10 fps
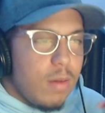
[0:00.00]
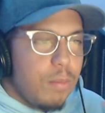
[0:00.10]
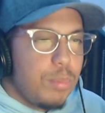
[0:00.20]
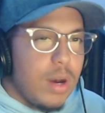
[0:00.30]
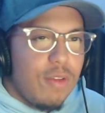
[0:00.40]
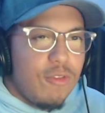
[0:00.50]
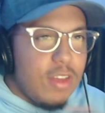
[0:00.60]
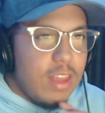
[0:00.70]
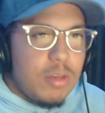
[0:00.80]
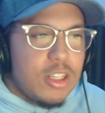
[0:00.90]
But for
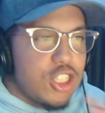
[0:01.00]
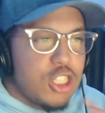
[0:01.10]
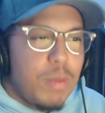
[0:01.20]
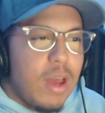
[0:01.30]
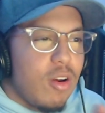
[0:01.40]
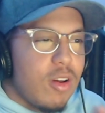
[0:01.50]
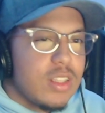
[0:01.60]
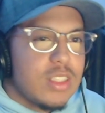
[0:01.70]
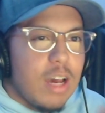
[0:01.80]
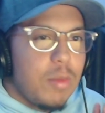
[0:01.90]
them to just spend all
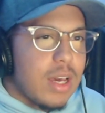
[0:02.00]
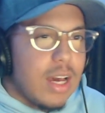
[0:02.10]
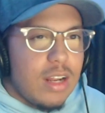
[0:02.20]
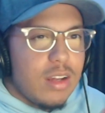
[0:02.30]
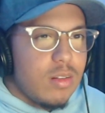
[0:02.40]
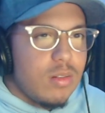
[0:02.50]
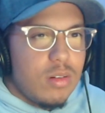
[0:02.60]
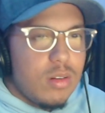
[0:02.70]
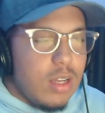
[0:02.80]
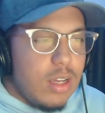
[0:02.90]
this time, it kind
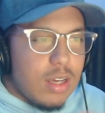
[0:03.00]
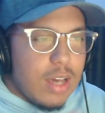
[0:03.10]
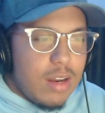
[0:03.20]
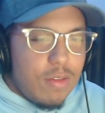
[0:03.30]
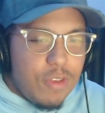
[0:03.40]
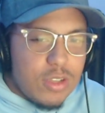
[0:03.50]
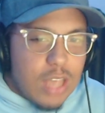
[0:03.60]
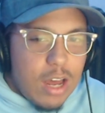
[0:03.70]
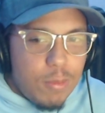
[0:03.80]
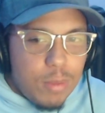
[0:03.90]
of feels
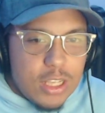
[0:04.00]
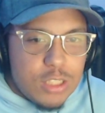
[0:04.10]
out of place,